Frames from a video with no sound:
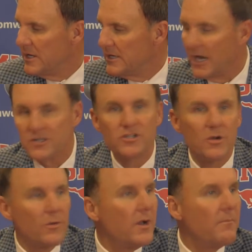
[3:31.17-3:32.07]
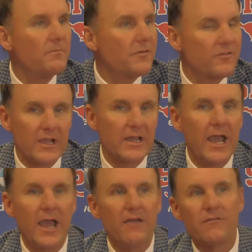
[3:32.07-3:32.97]
not shown up the second
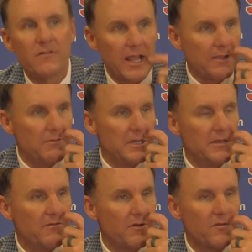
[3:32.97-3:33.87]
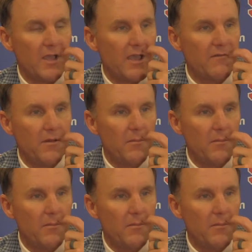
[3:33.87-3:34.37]
half like we did the first half.